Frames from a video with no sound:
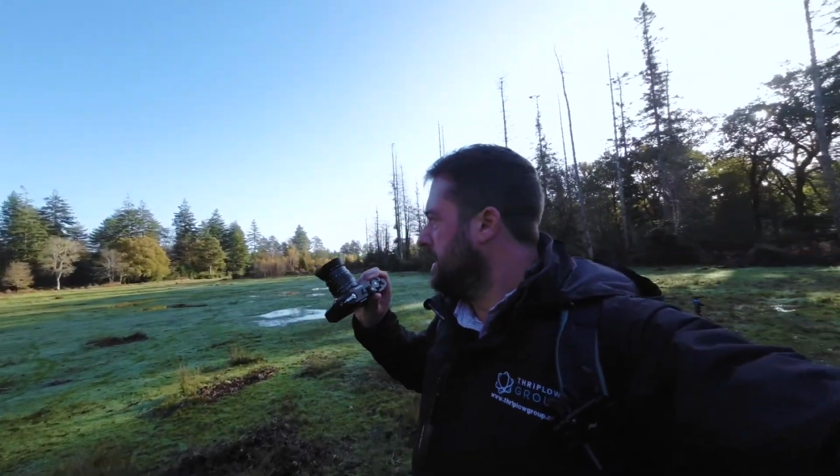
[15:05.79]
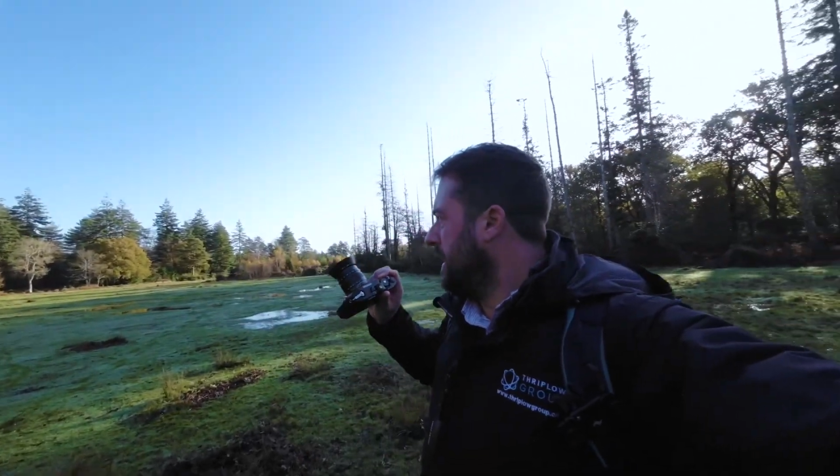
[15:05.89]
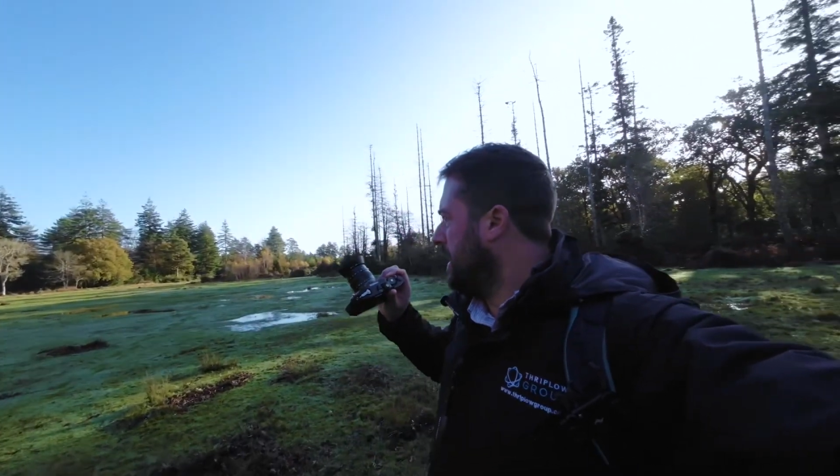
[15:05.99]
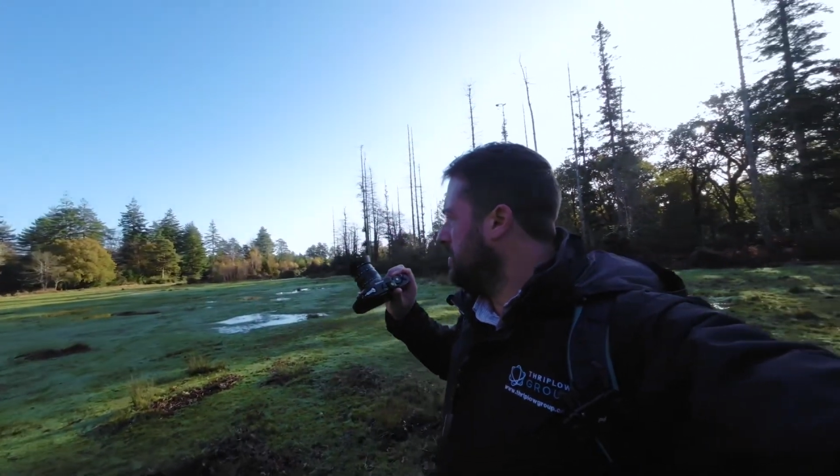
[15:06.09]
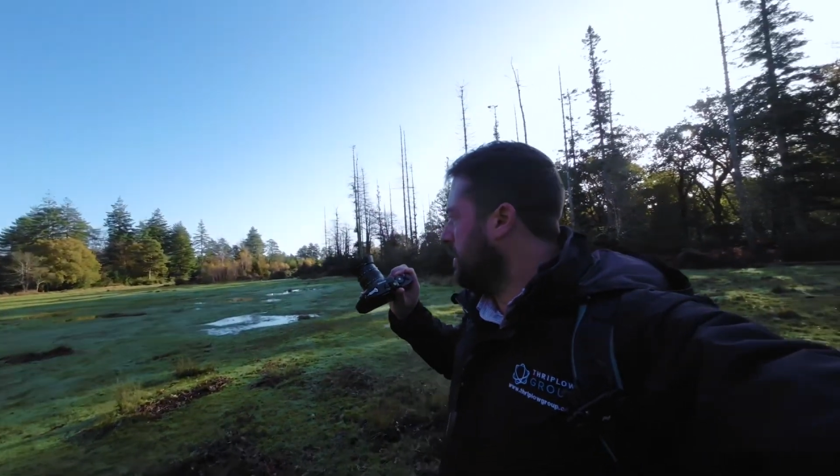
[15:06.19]

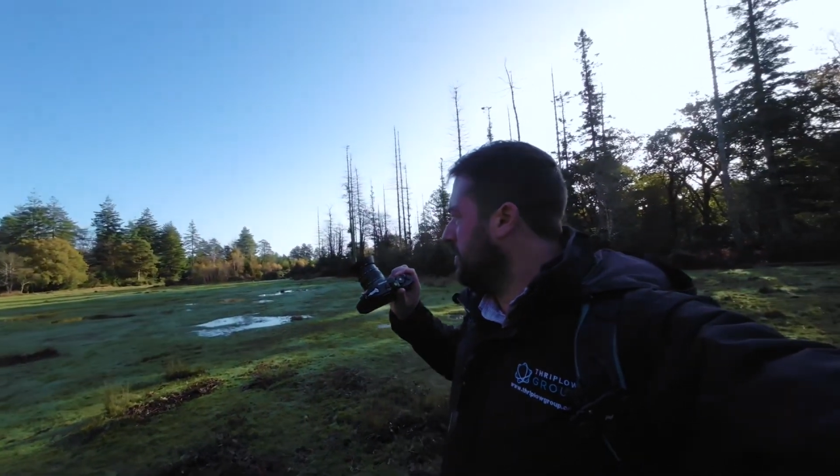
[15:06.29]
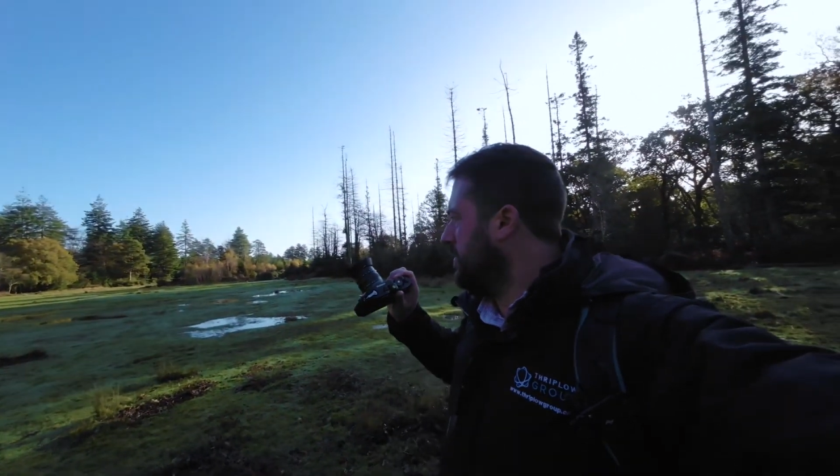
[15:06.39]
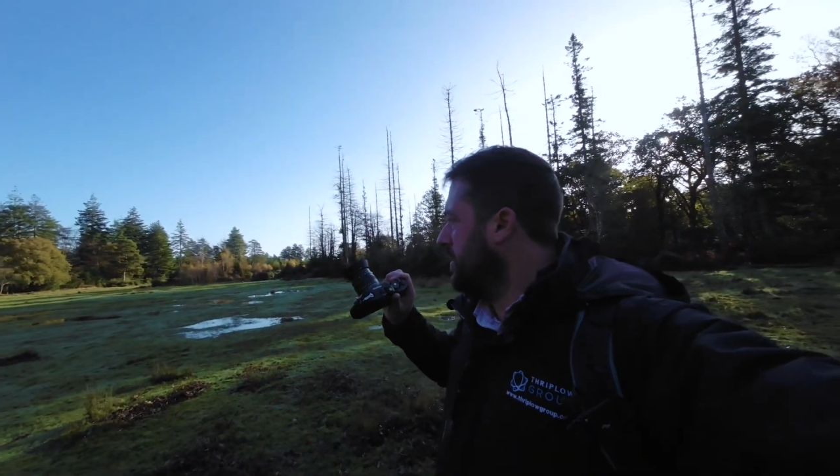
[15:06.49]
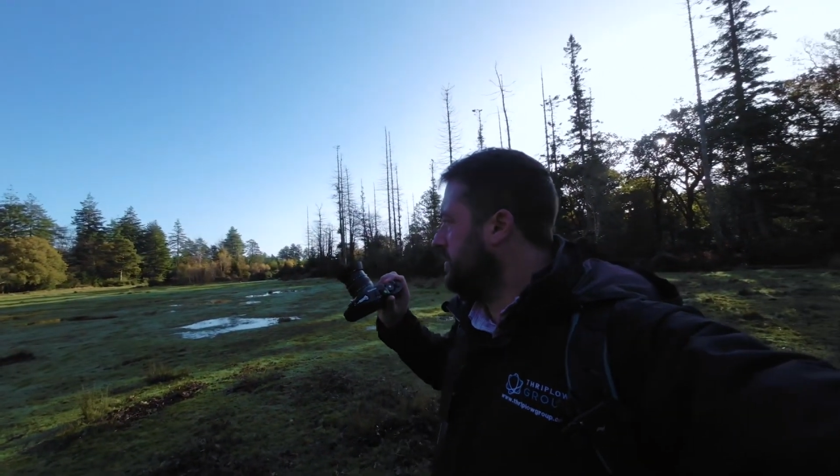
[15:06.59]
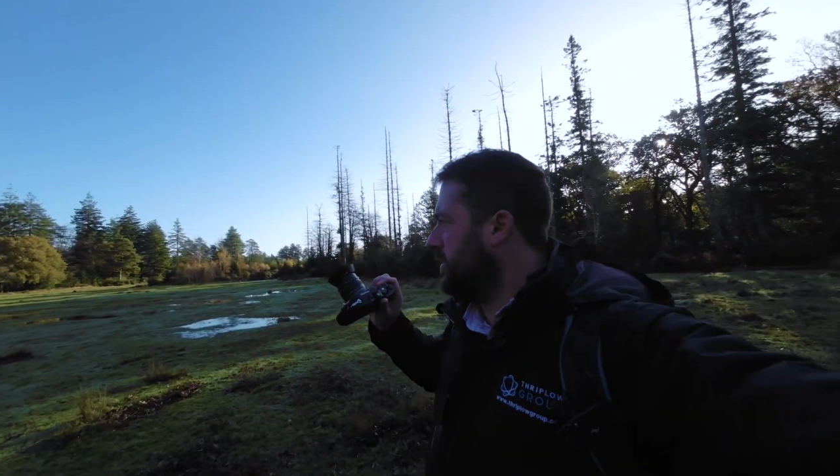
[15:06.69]
I've
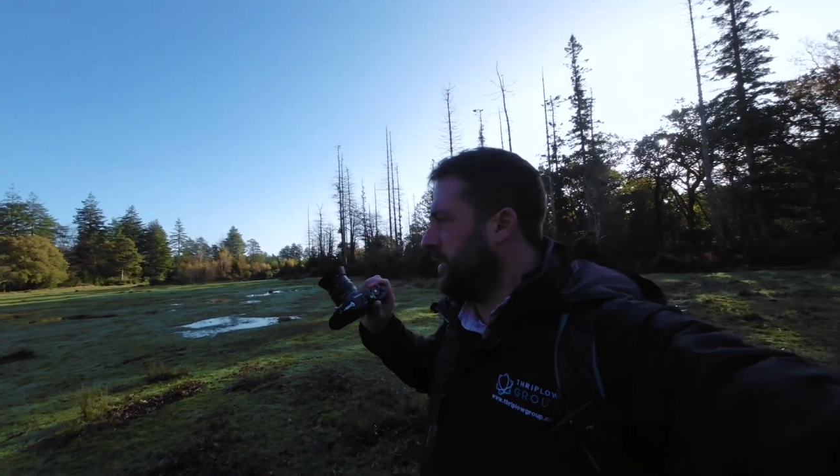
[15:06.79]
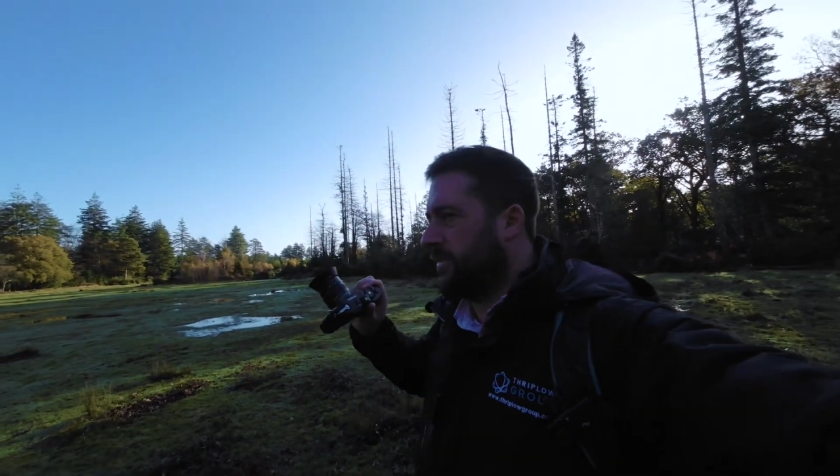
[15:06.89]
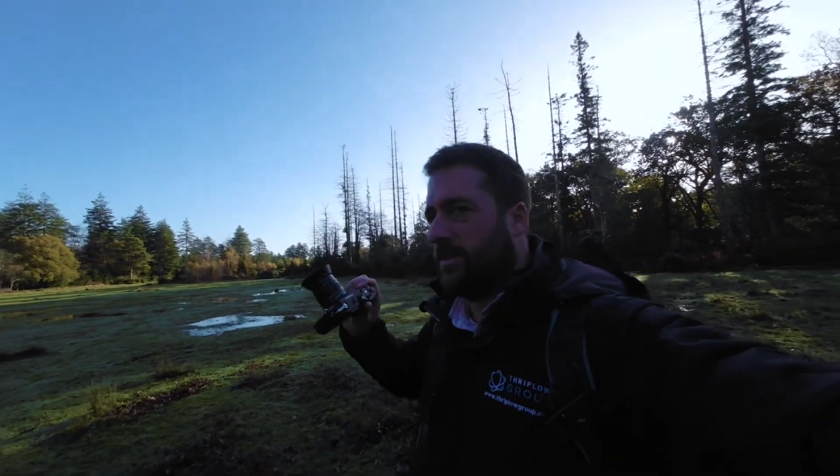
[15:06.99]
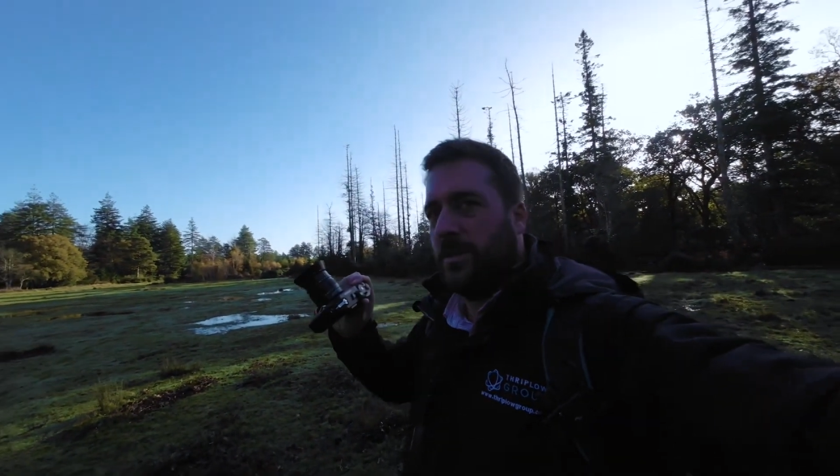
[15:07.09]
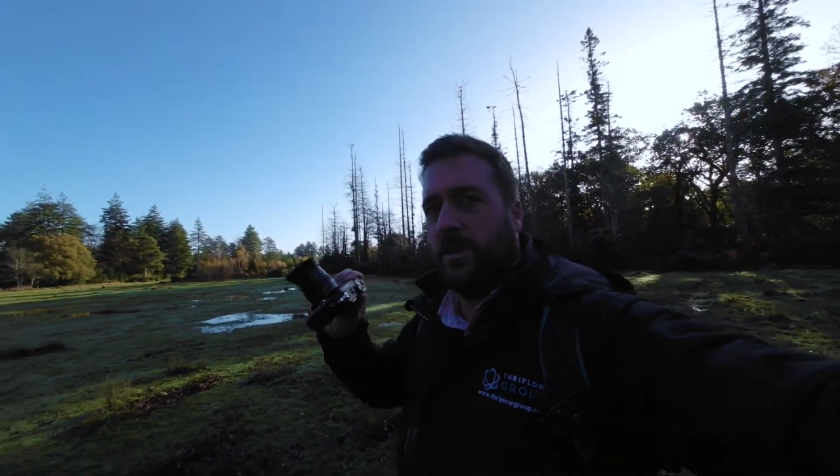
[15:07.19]
noticed